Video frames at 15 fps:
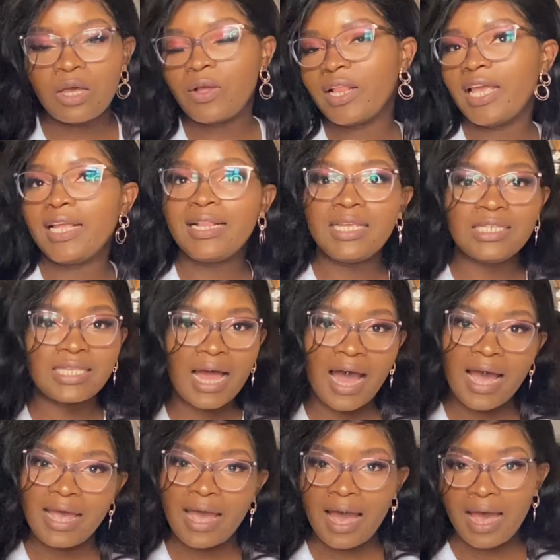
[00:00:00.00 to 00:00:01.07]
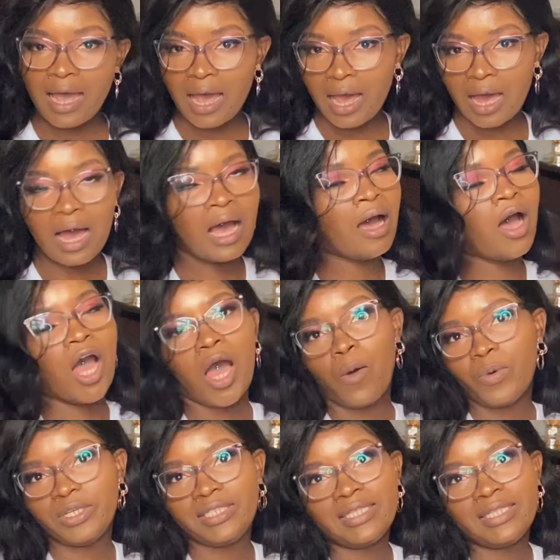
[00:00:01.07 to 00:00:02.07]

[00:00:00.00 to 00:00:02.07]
At least I was